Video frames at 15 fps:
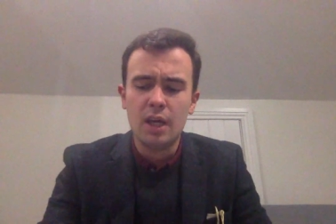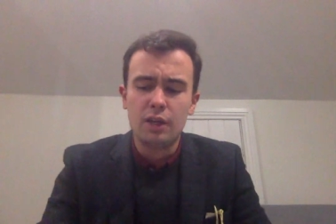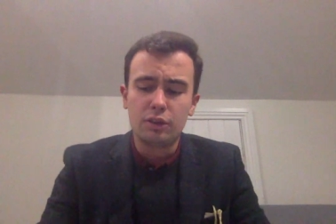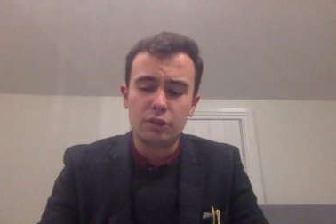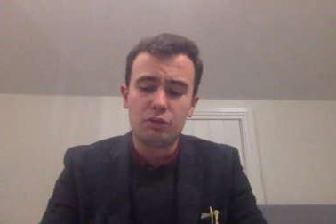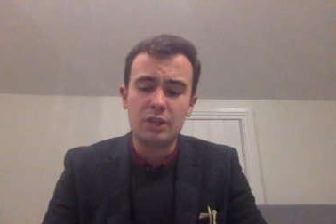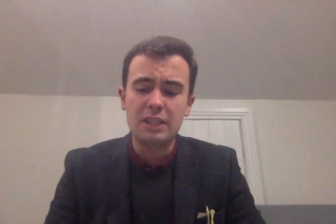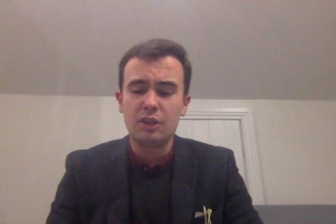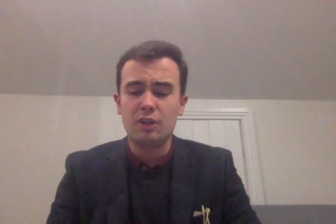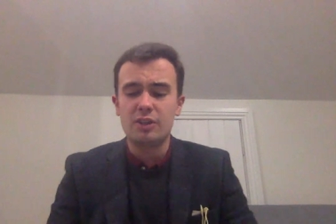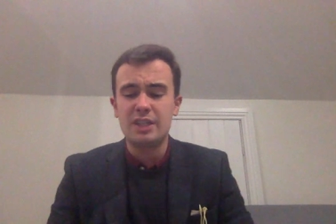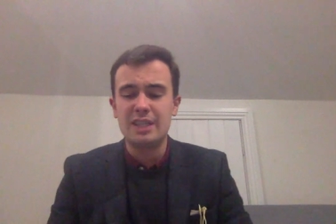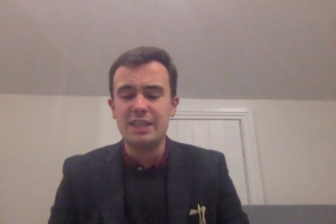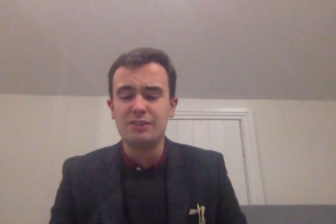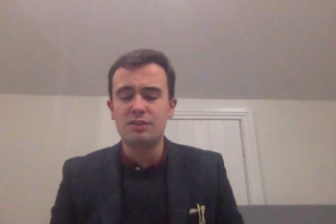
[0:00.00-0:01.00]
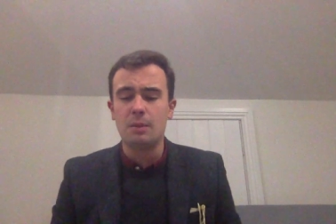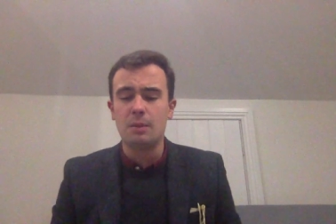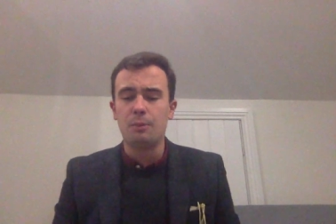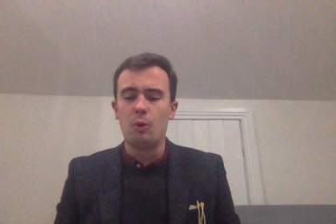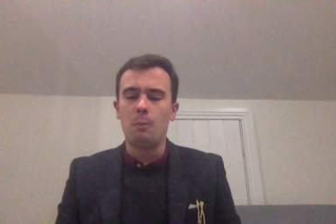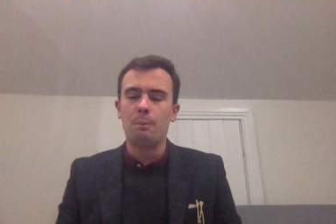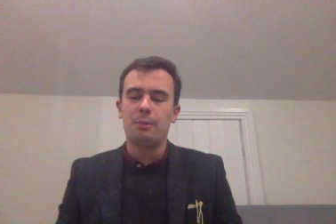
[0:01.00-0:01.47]
The 330 is the
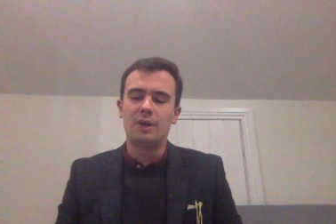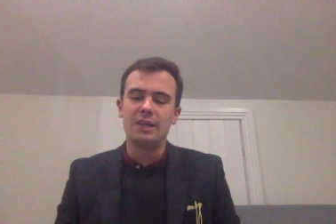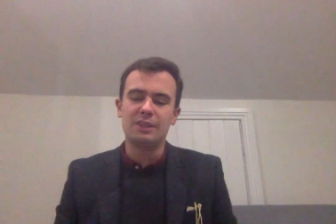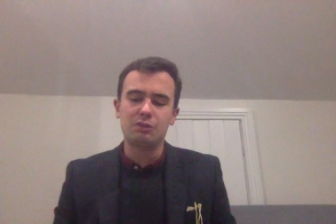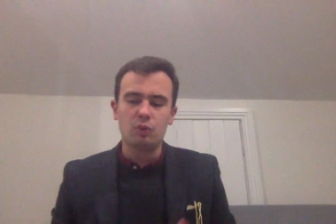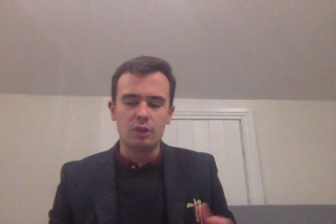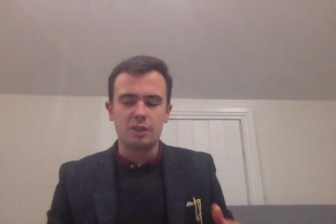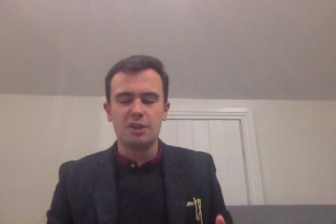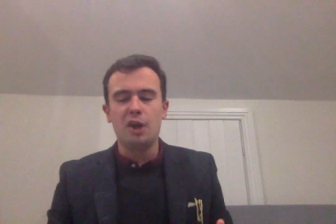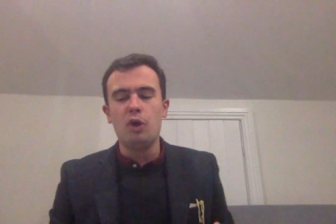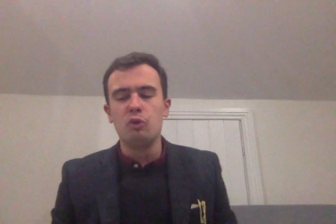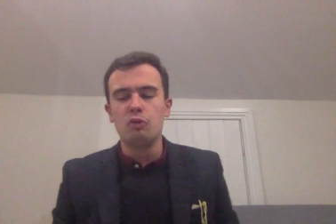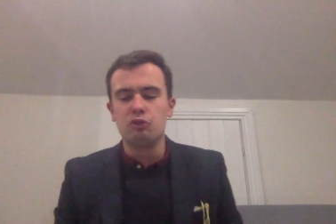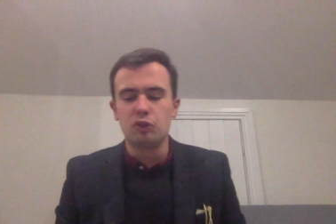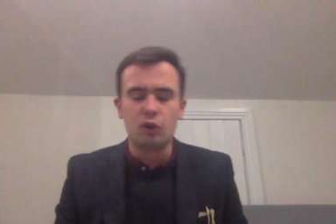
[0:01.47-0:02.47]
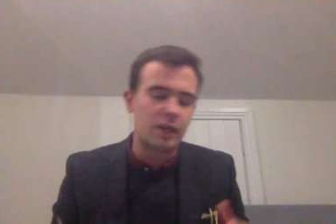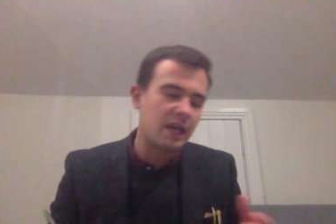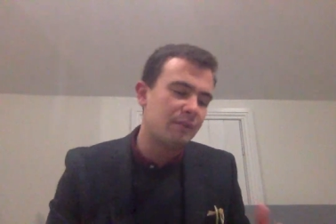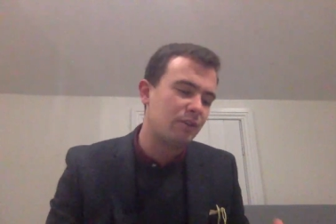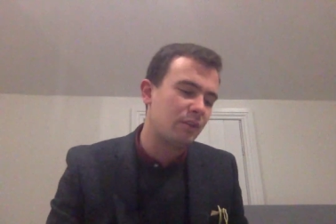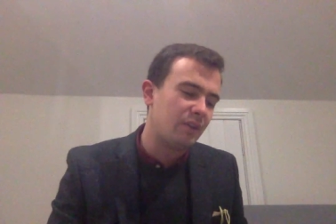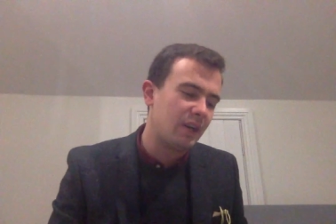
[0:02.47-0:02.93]
bumper, and it's one of those. Look,
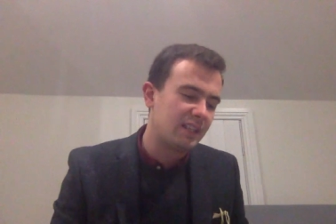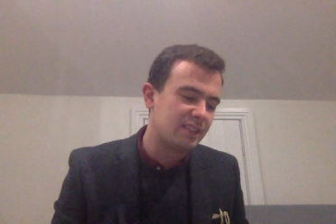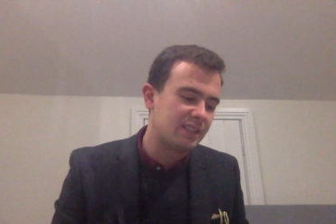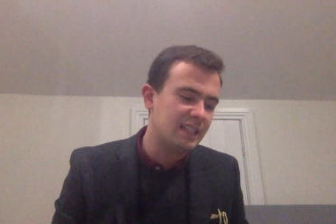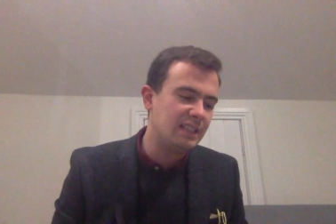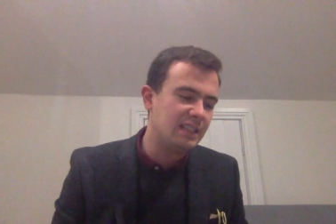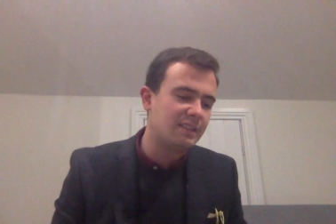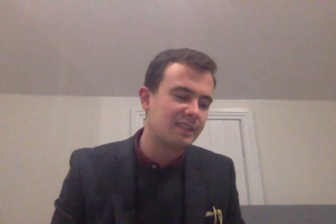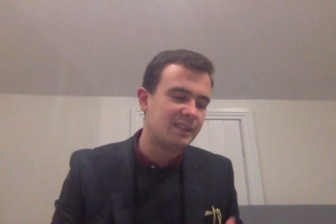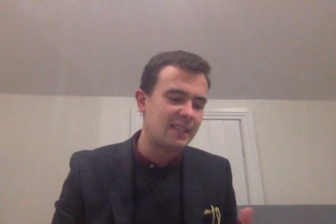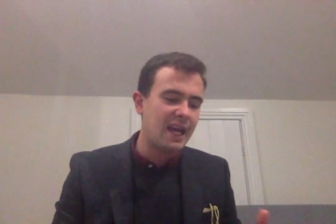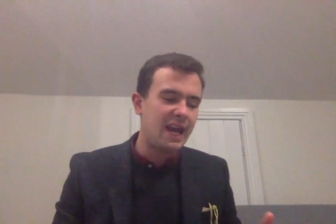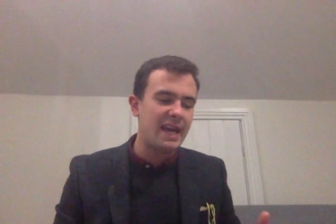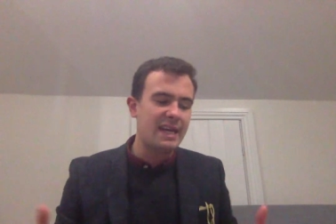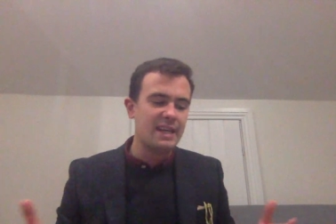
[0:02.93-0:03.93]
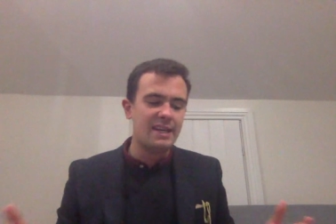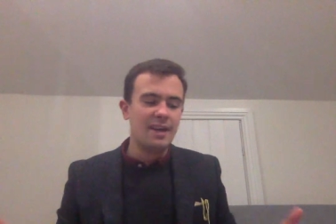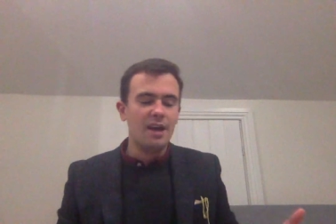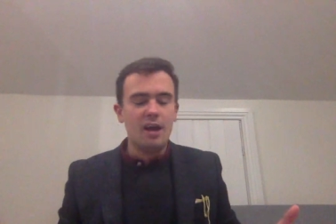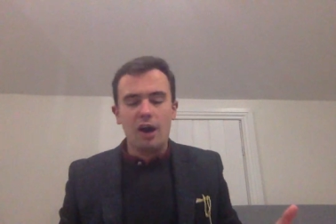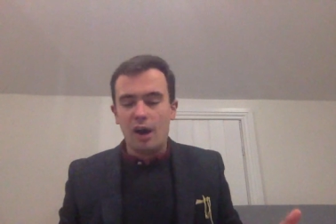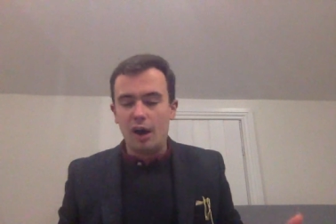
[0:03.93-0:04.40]
if you've had a decent day,
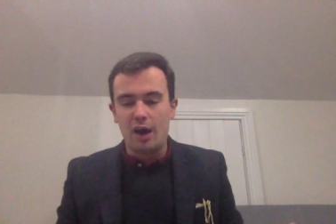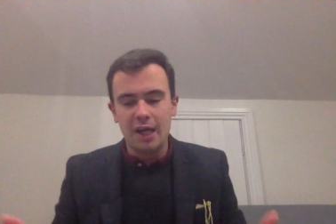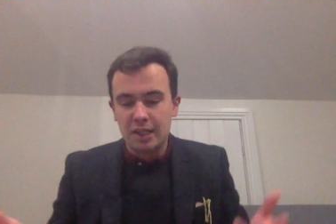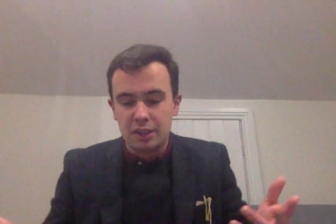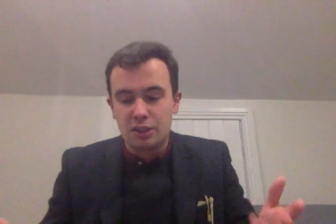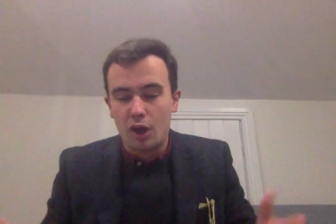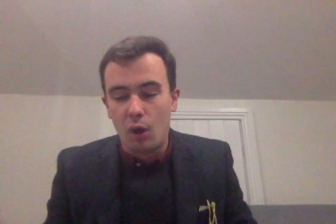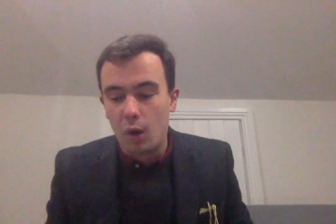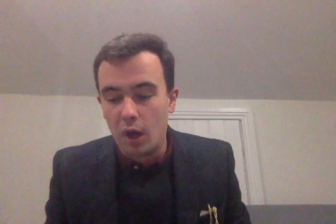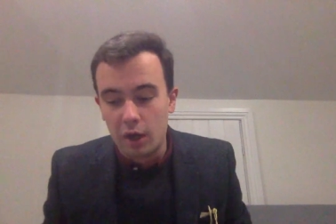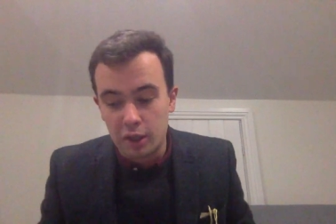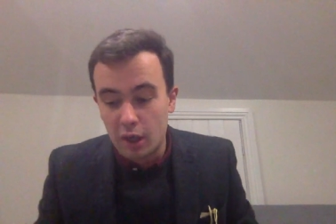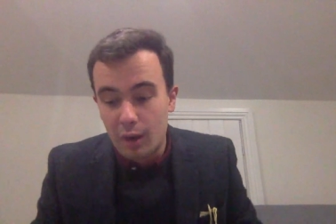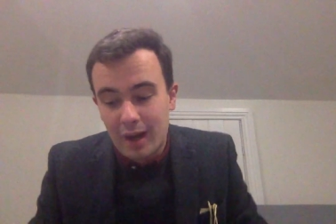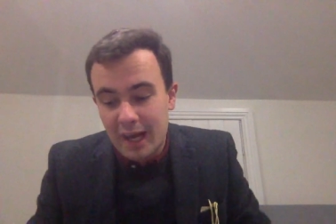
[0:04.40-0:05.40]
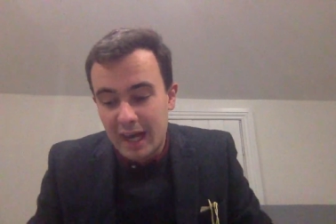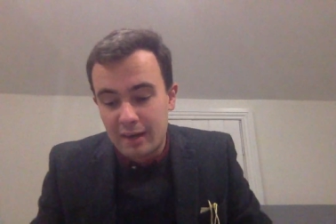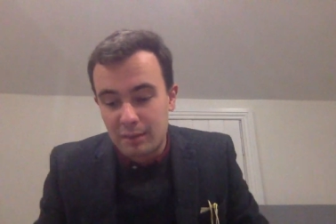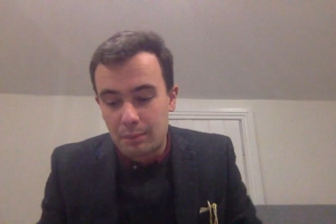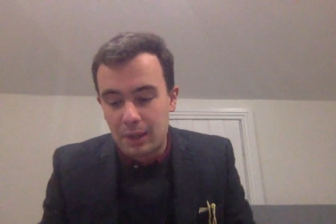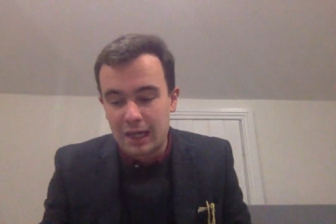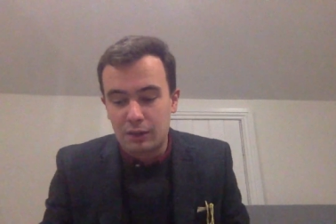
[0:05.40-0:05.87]
go go ahead
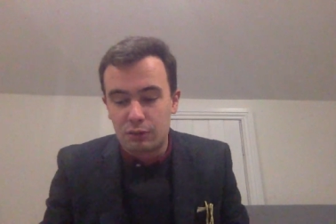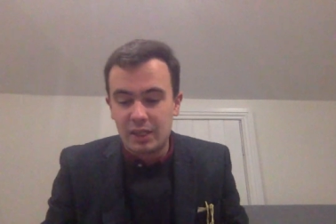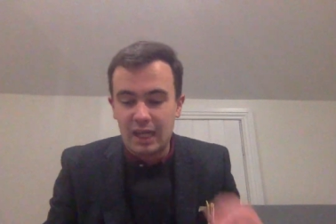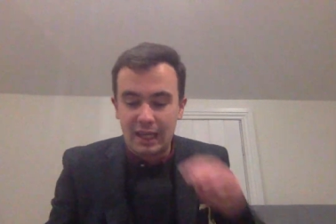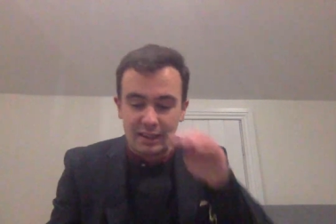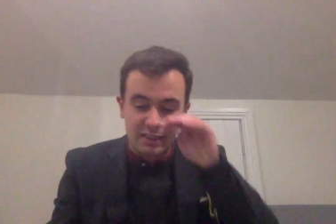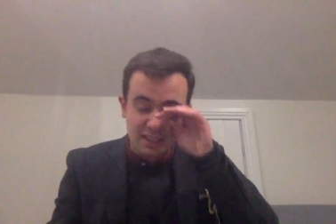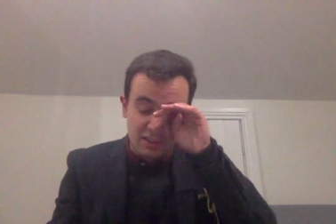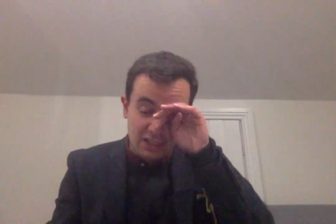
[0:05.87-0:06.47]
and back Reality